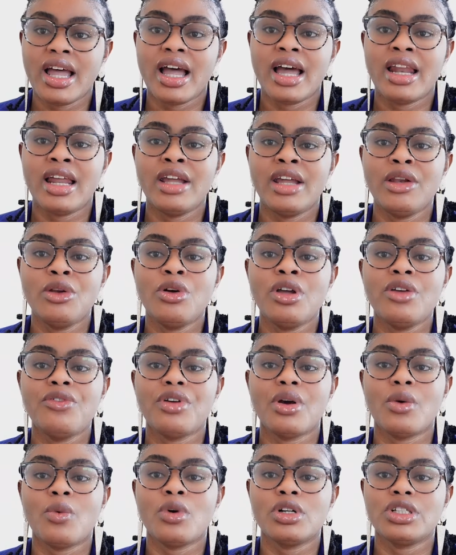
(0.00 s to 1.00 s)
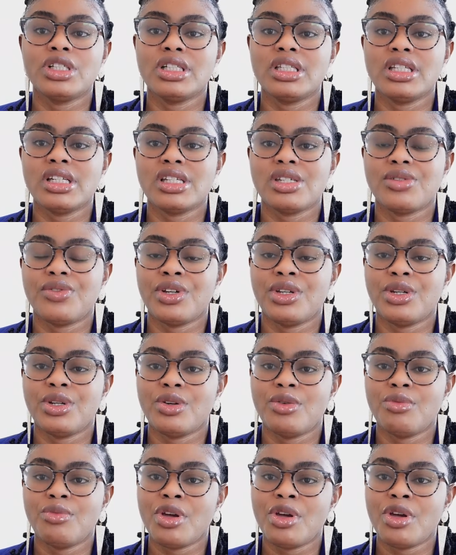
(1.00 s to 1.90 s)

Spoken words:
And I know if you're watching this video,